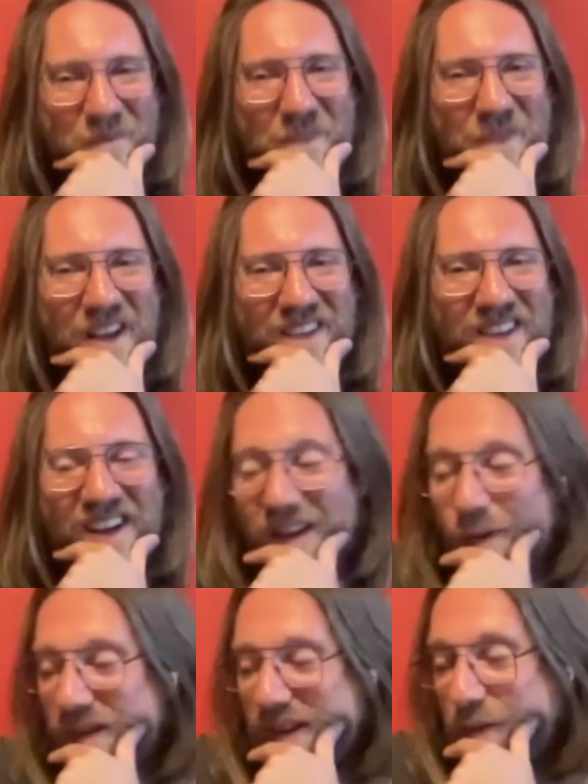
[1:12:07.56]
Thanks, guys.
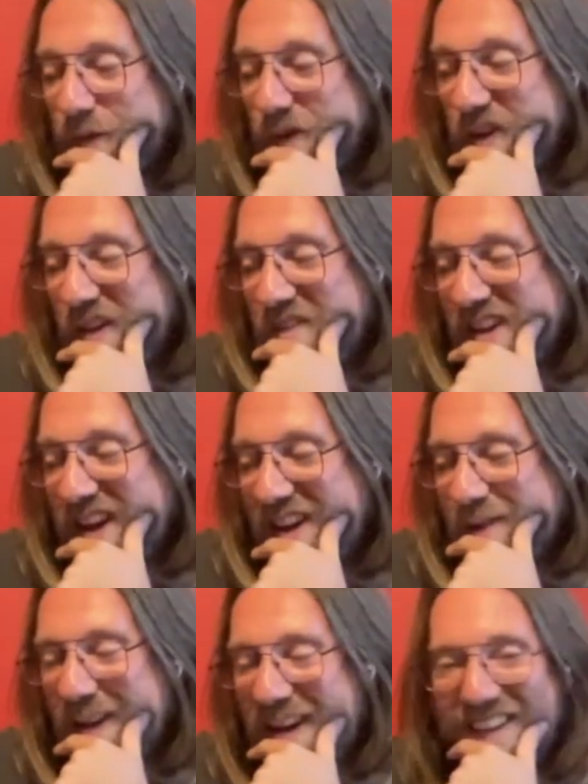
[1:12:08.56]
That was absolutely lovely. I had
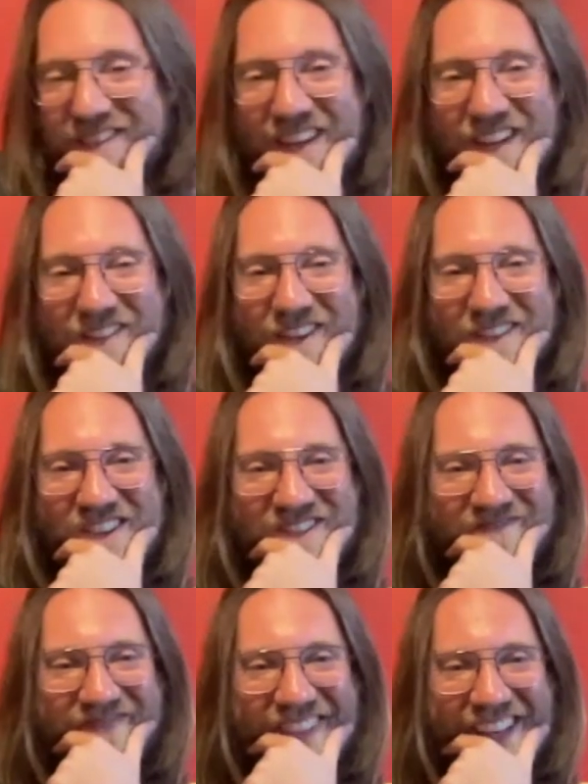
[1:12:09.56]
a blast. Thanks so much.